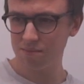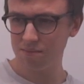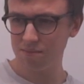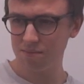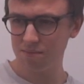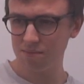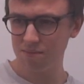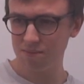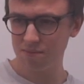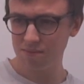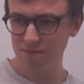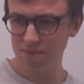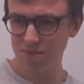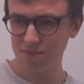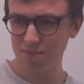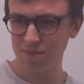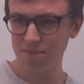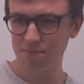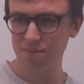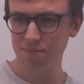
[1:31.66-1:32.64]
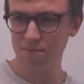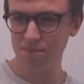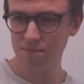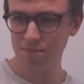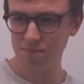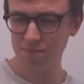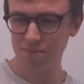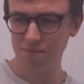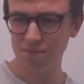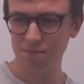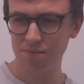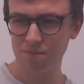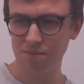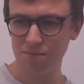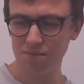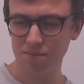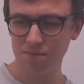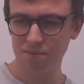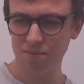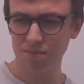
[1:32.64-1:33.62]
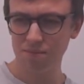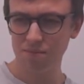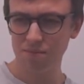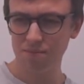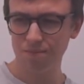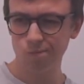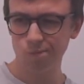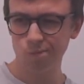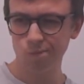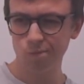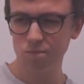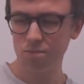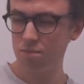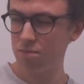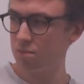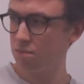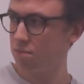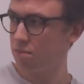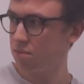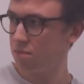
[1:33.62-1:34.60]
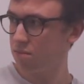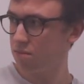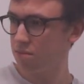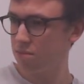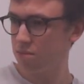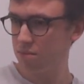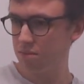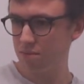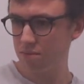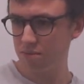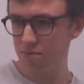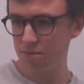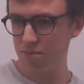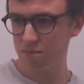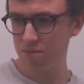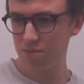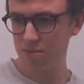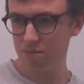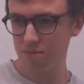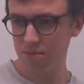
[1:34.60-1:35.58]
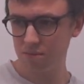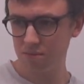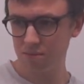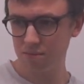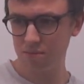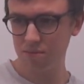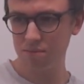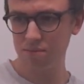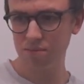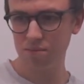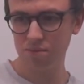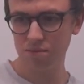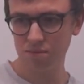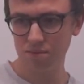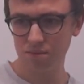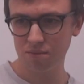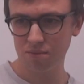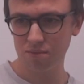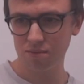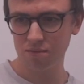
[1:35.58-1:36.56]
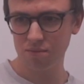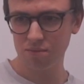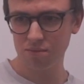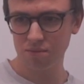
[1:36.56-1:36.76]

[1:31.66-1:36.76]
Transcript: [no speech]